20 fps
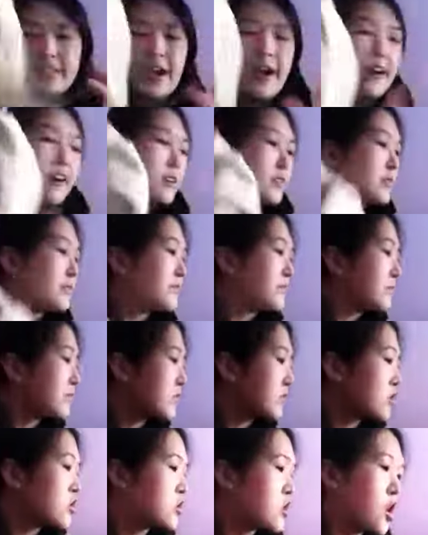Yeah.
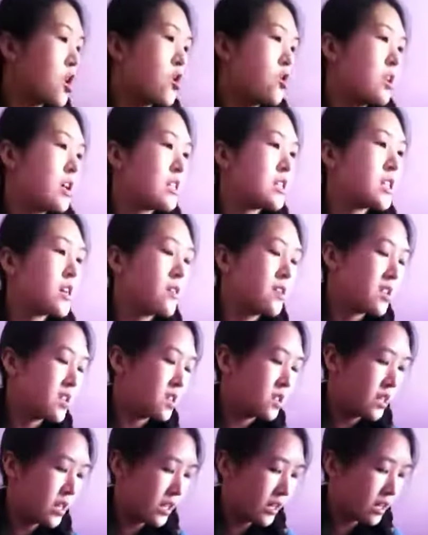So that's
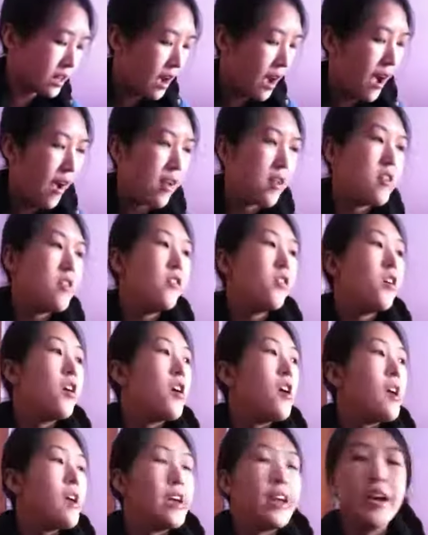everything that I got.
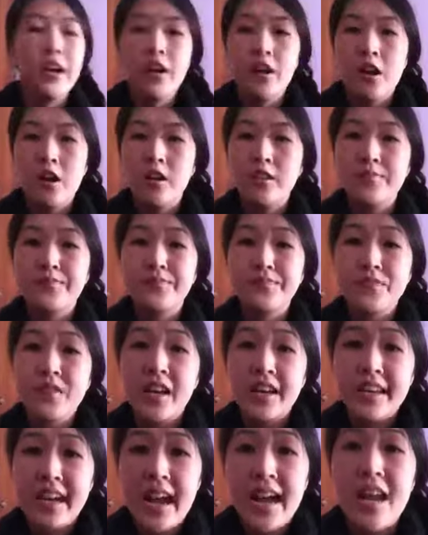And,
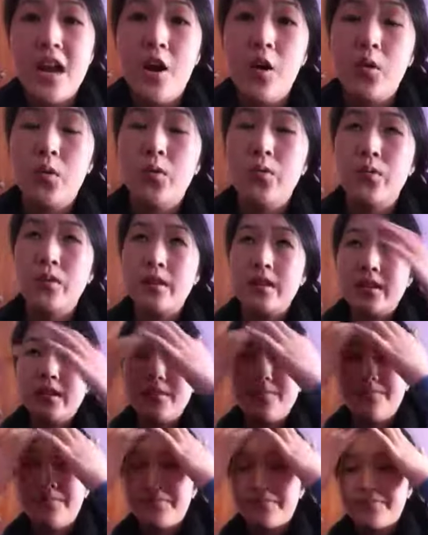again, I'll
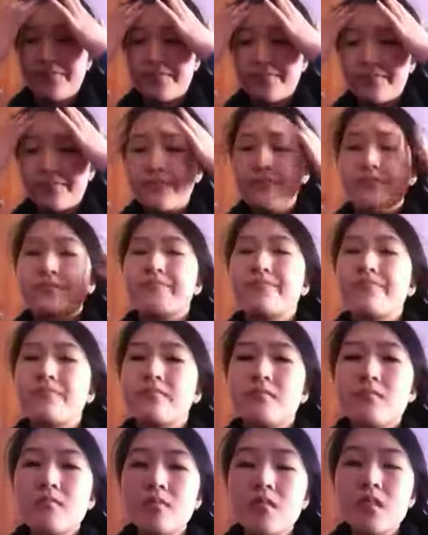kind
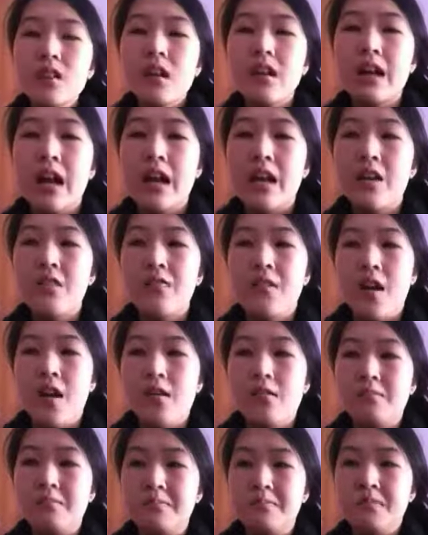of
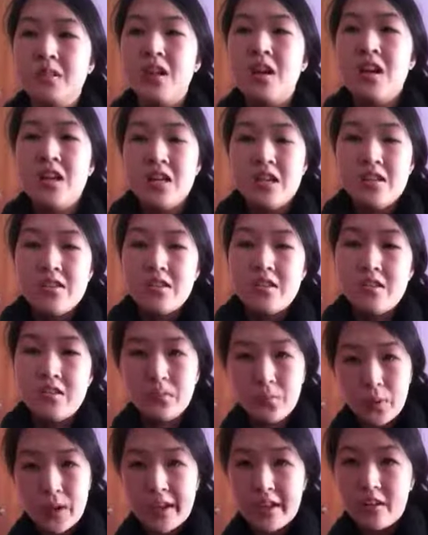
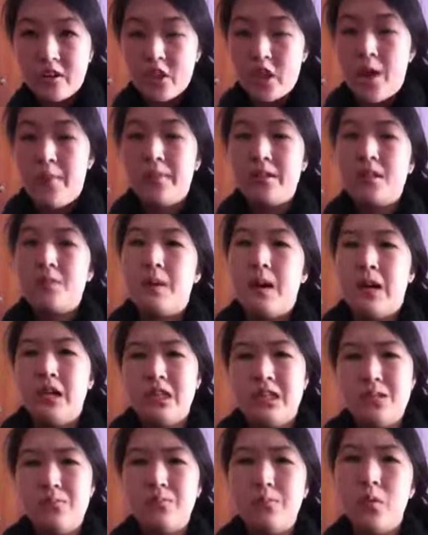when I go shopping tomorrow,
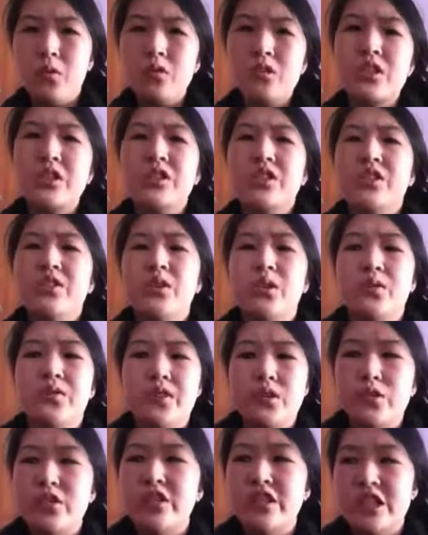because I'm mostly going to go to
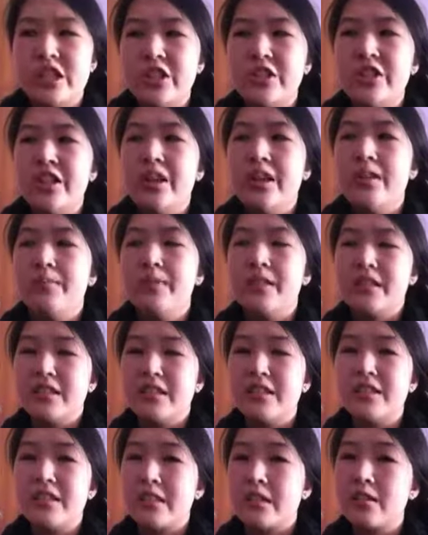Victoria's Secret because
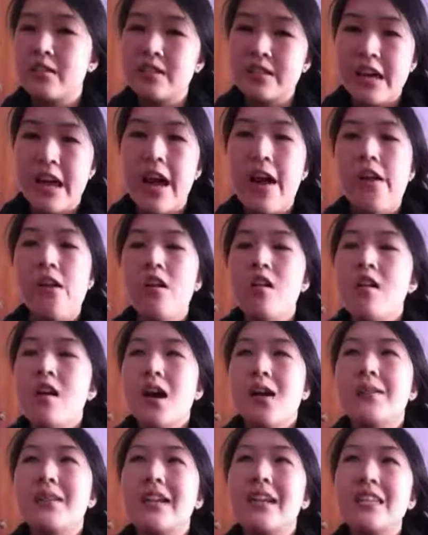there's, like, a sale.
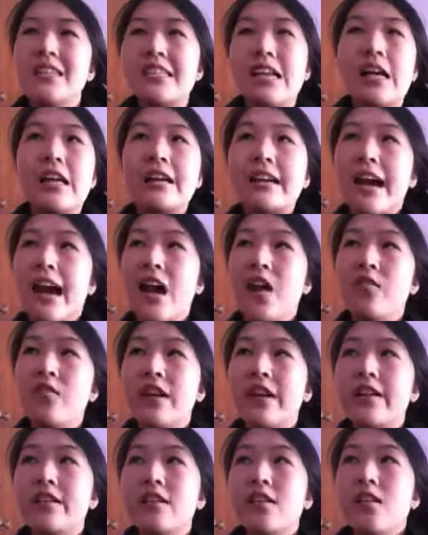I mean, not a sale. Like, I have,
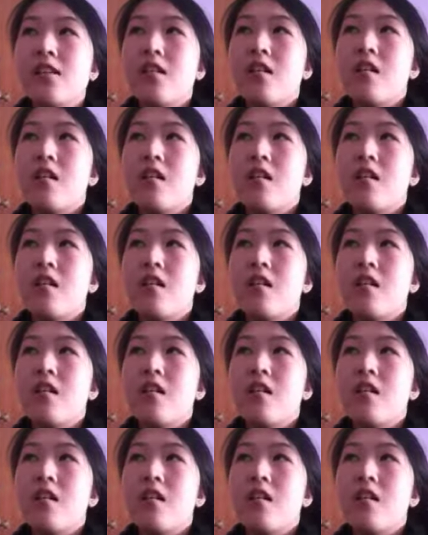like